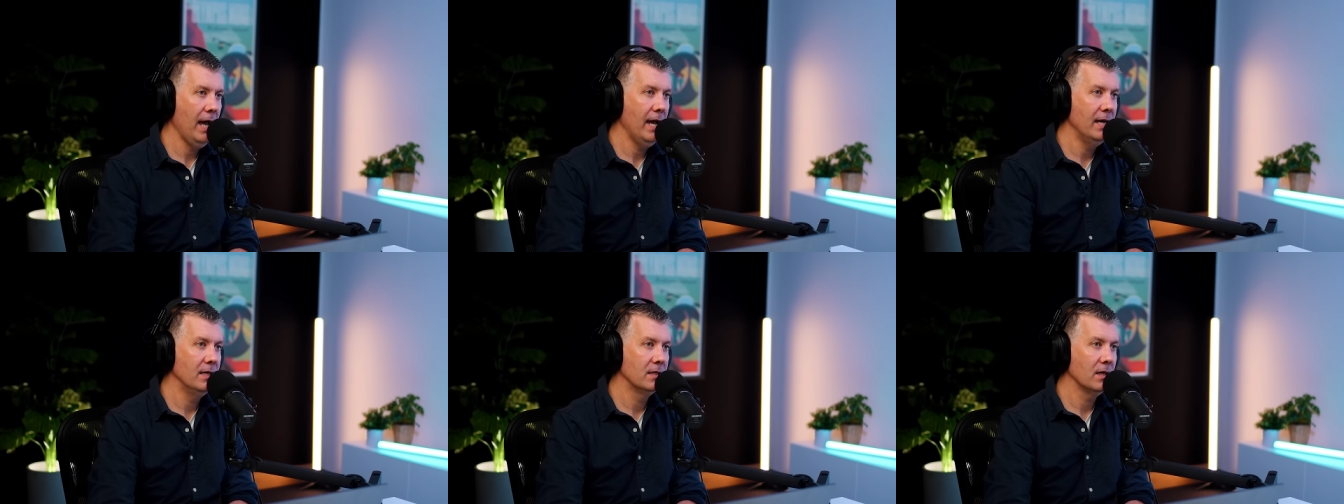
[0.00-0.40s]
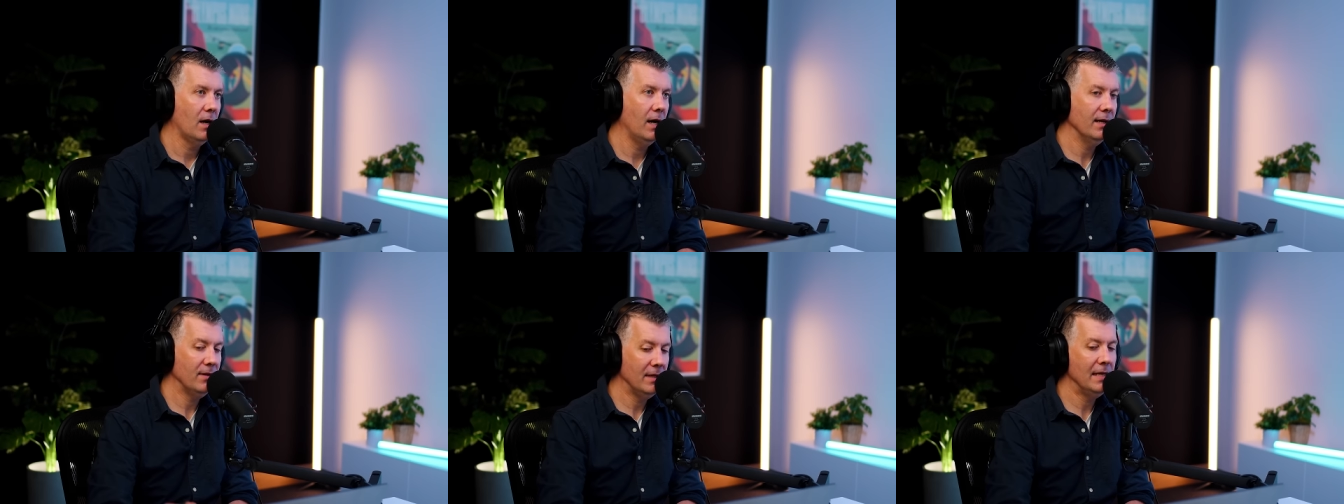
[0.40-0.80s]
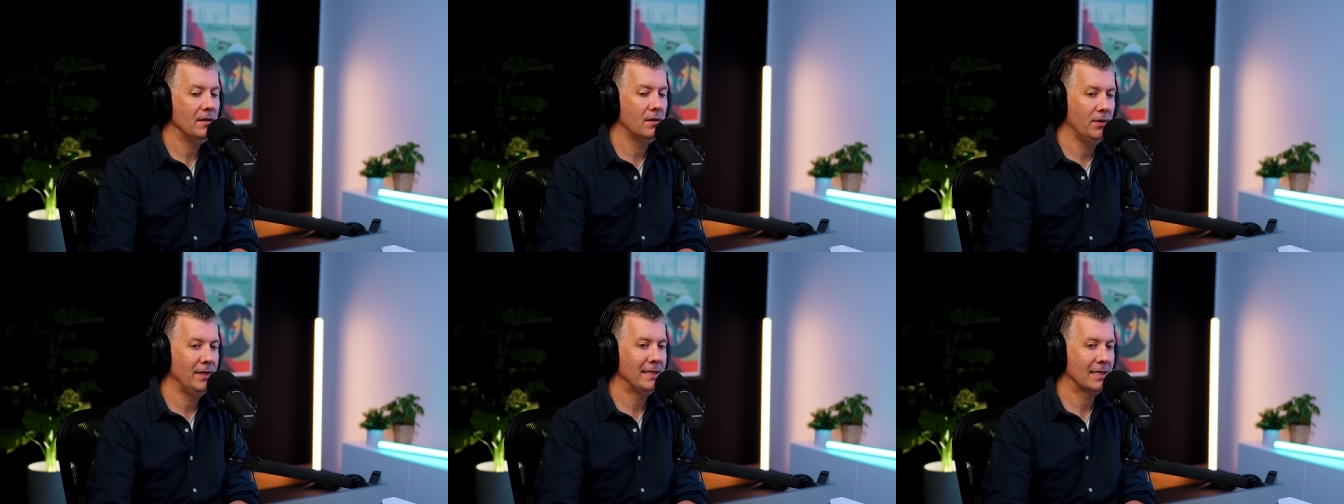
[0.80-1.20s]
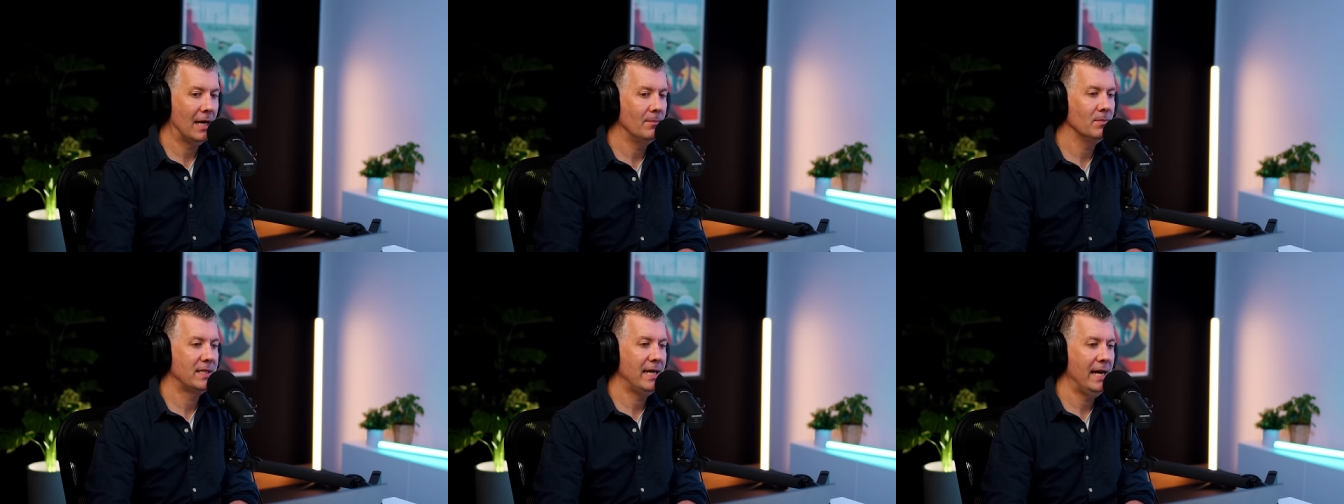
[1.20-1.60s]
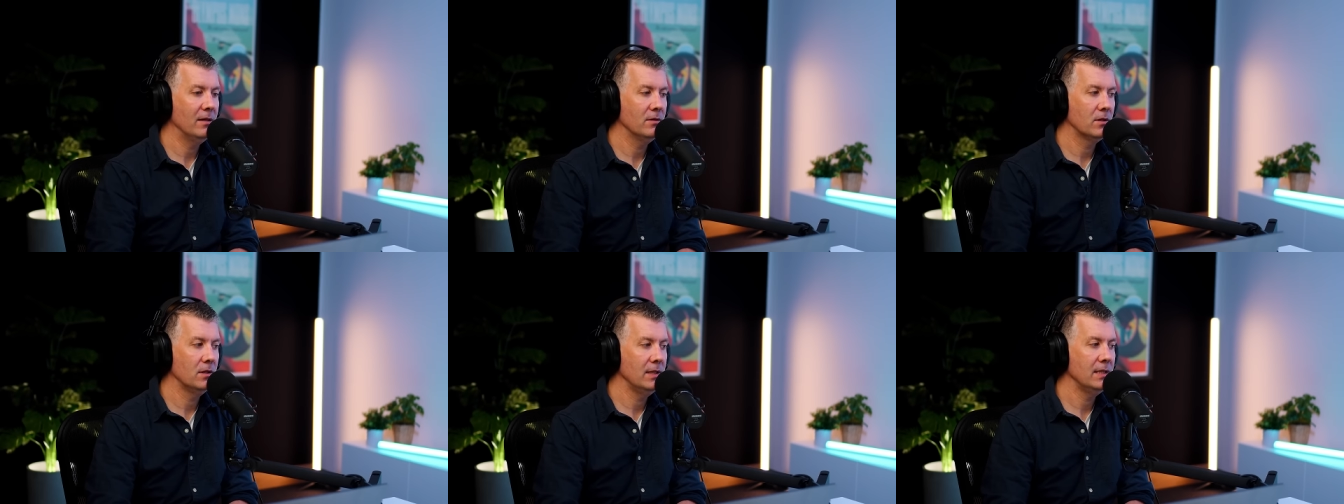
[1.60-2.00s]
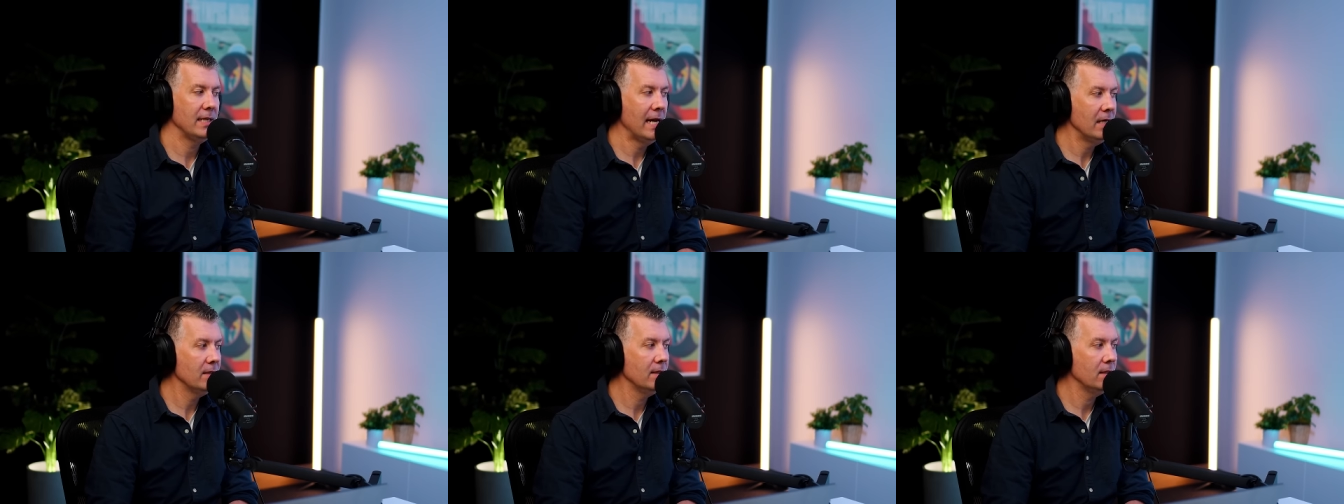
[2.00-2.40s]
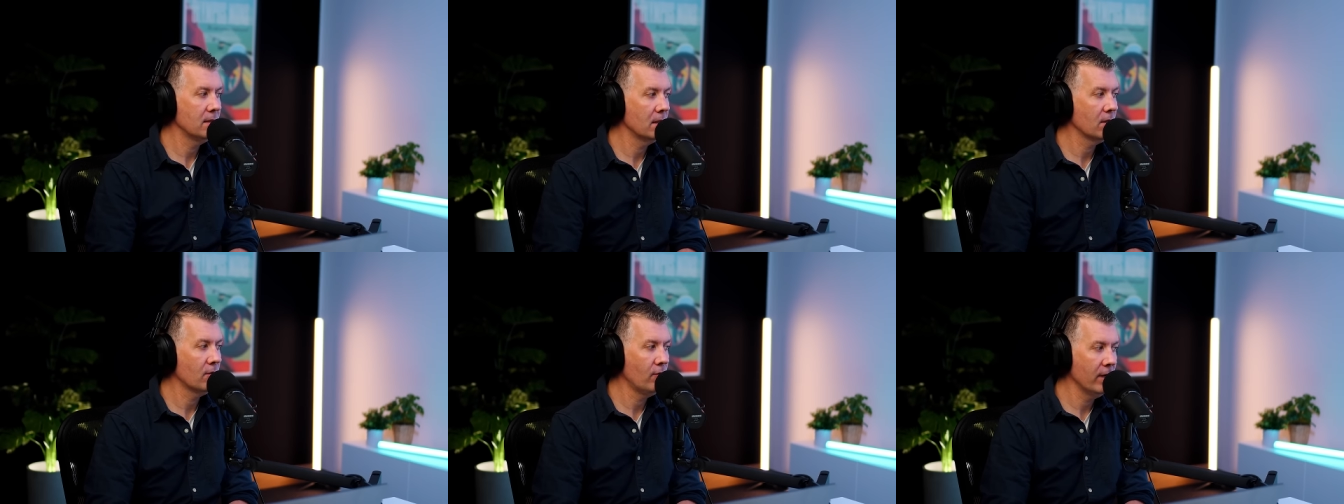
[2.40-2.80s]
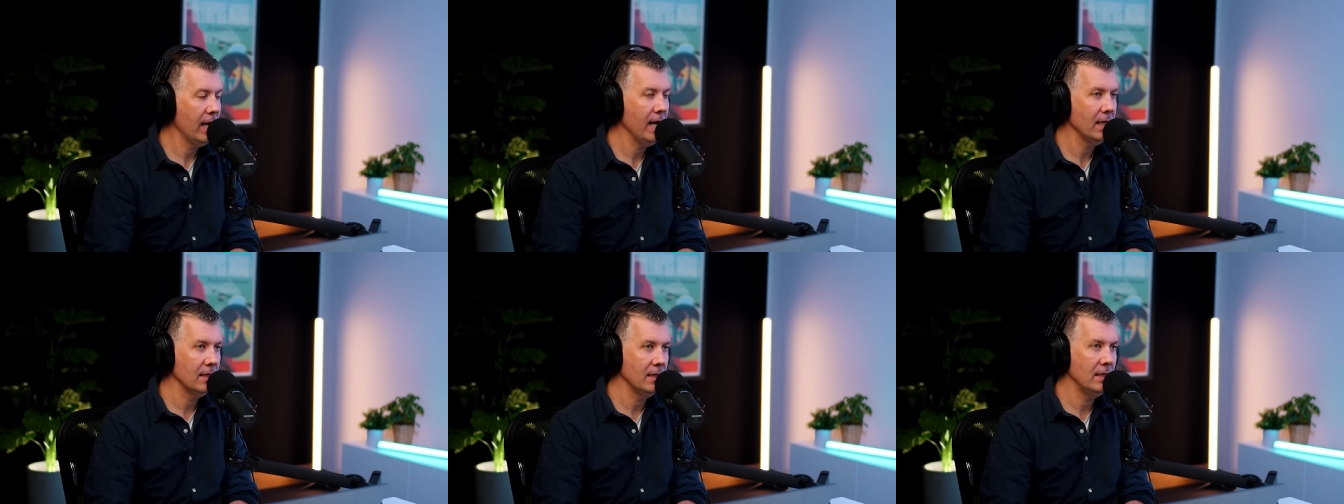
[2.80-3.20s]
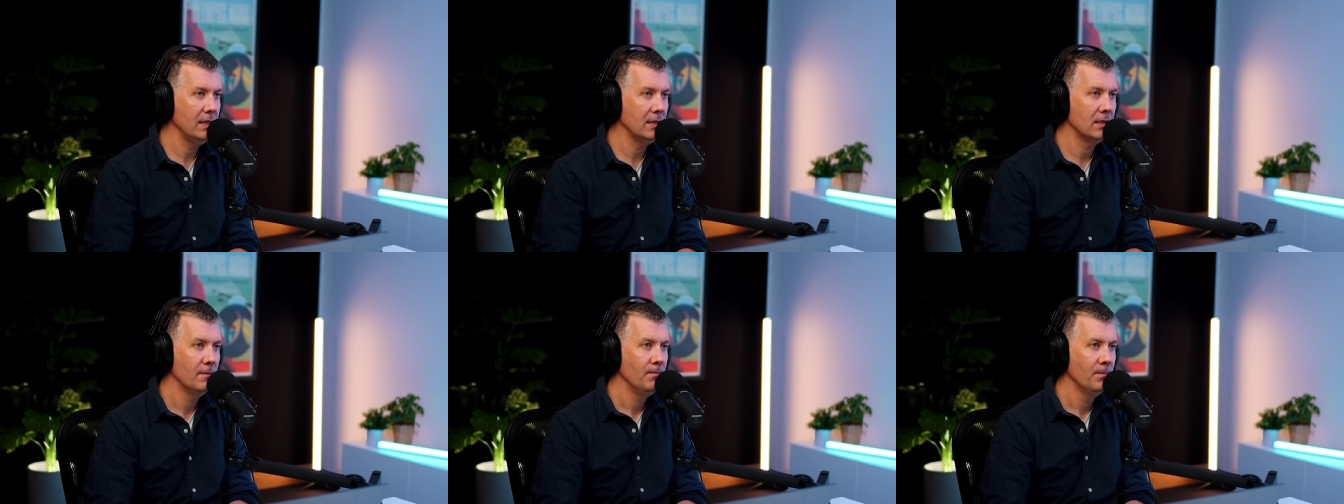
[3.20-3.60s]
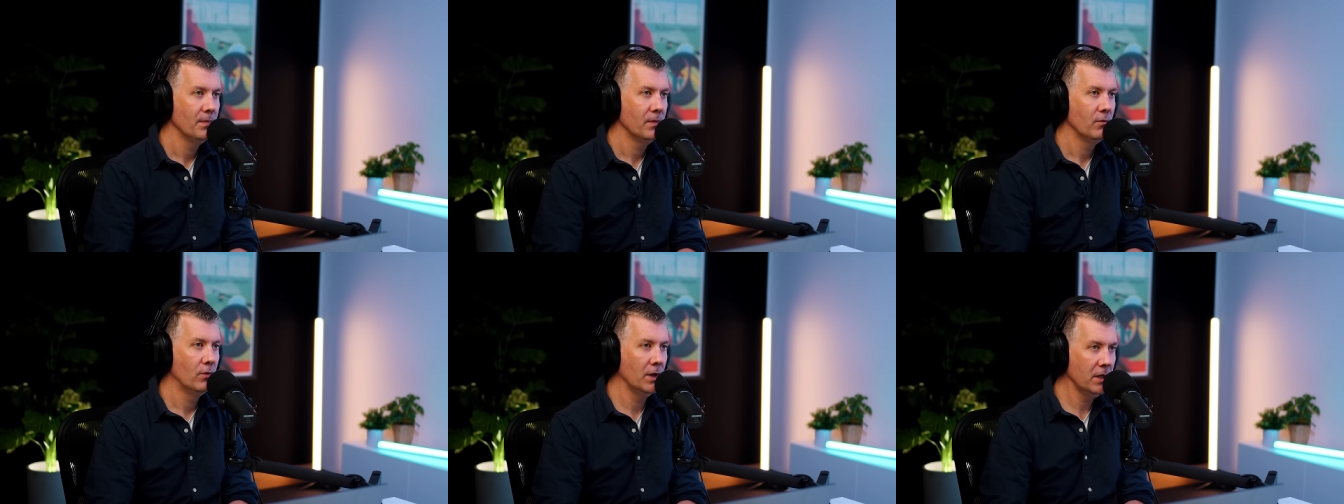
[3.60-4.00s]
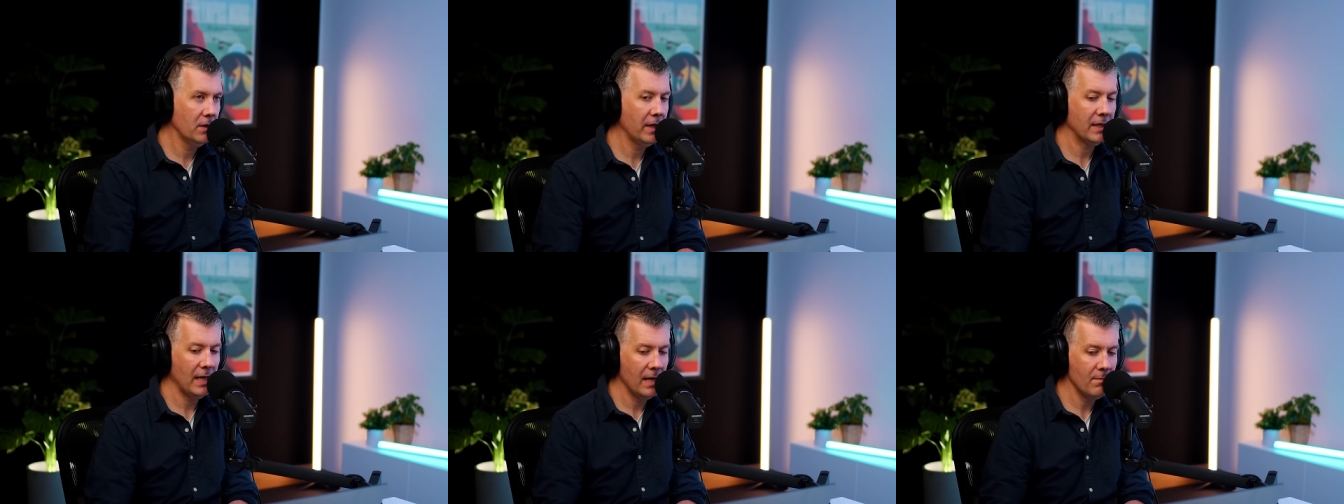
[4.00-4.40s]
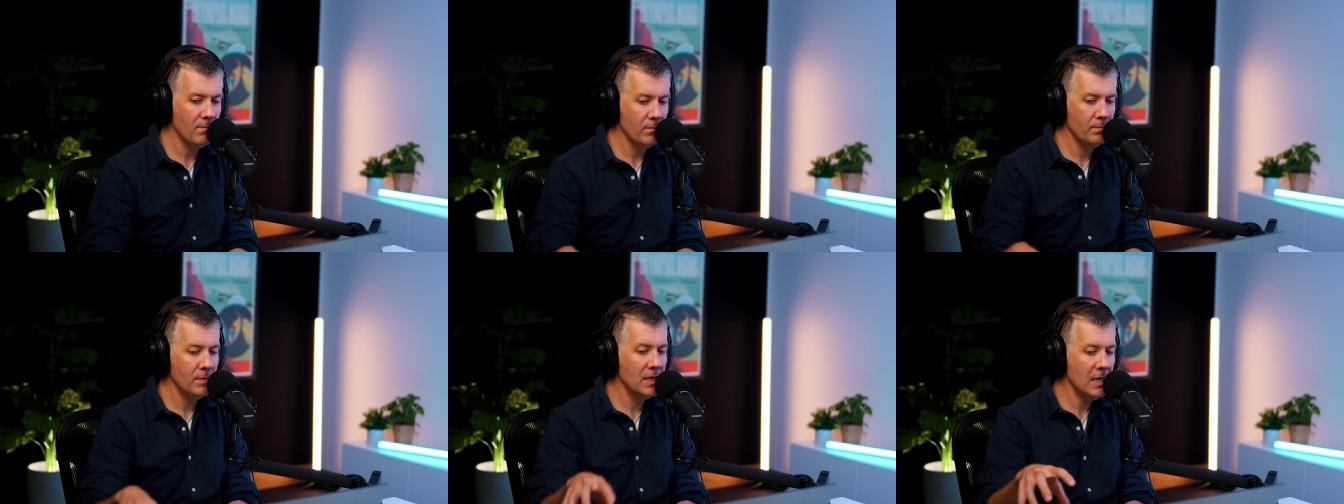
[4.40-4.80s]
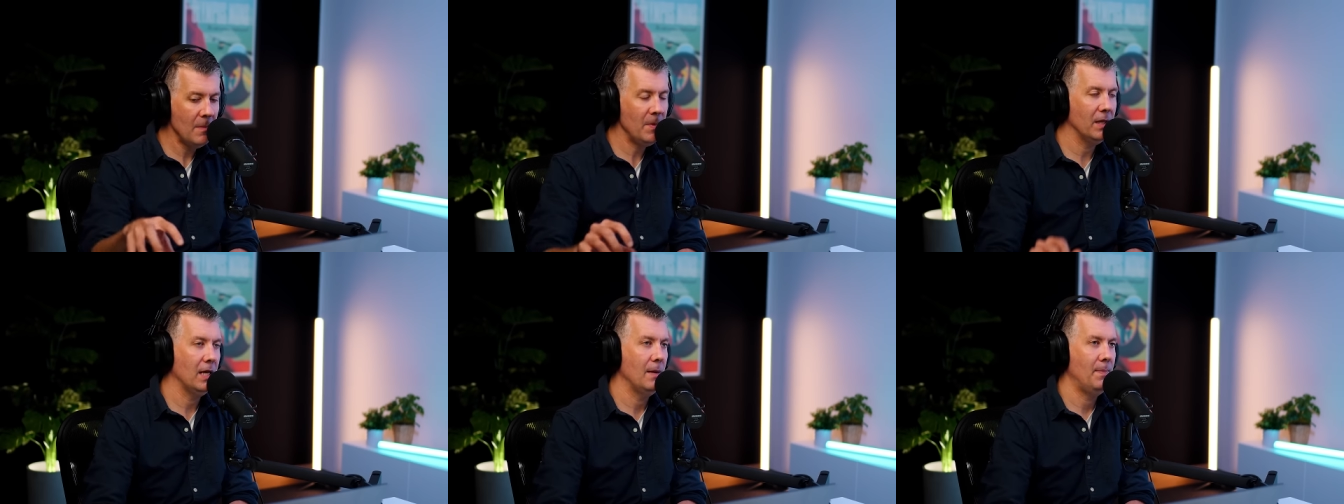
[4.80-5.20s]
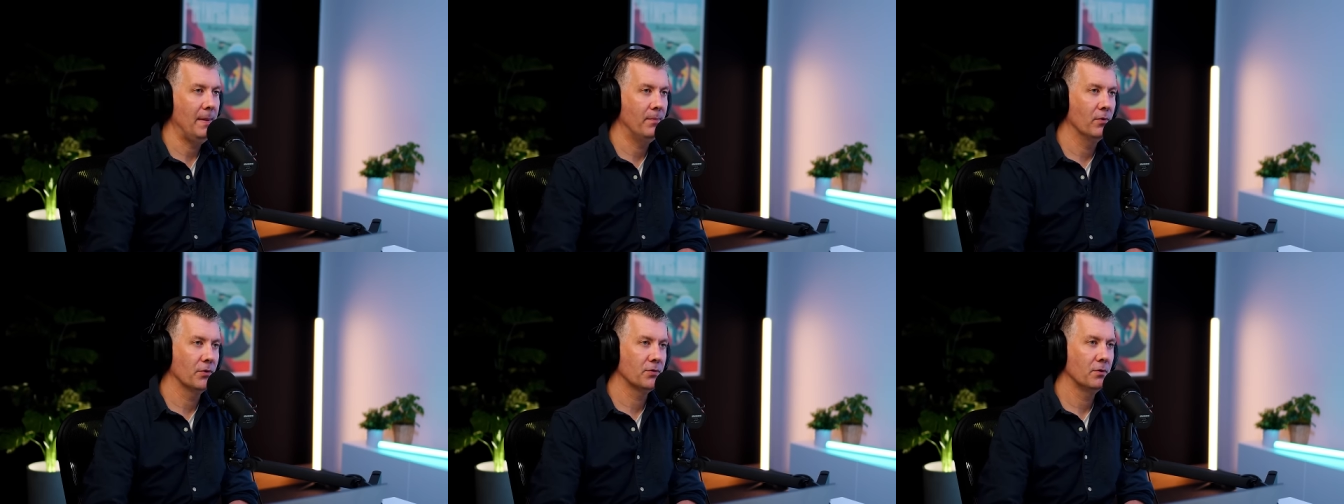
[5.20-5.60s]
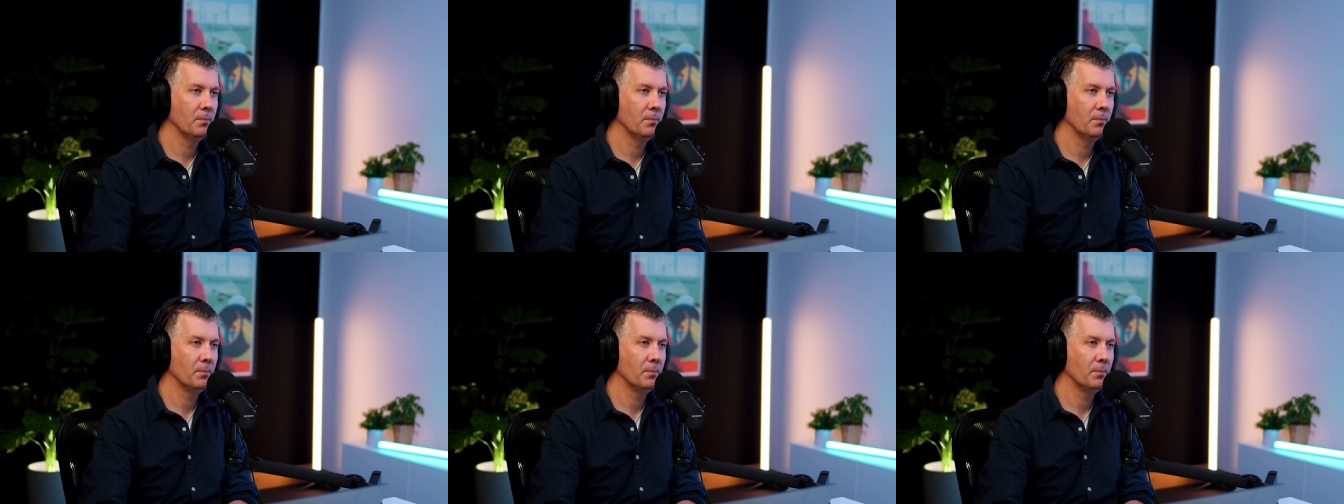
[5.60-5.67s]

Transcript: And I think that this comes down to these entities that create these, like they manipulate people